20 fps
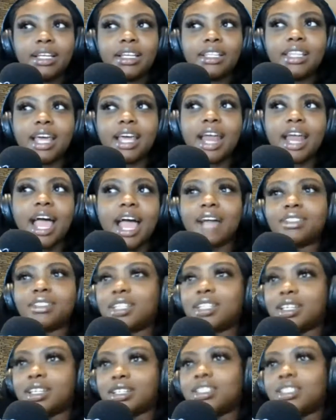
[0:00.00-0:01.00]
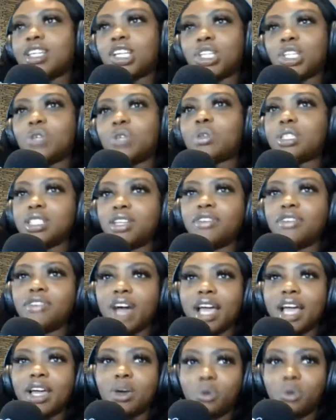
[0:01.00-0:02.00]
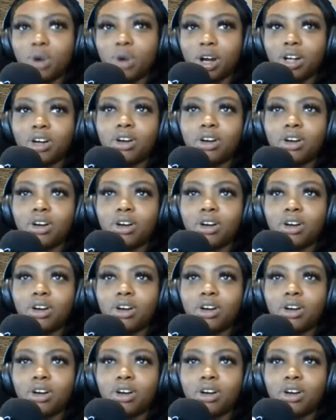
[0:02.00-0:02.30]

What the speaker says: that I have to continuously fight and work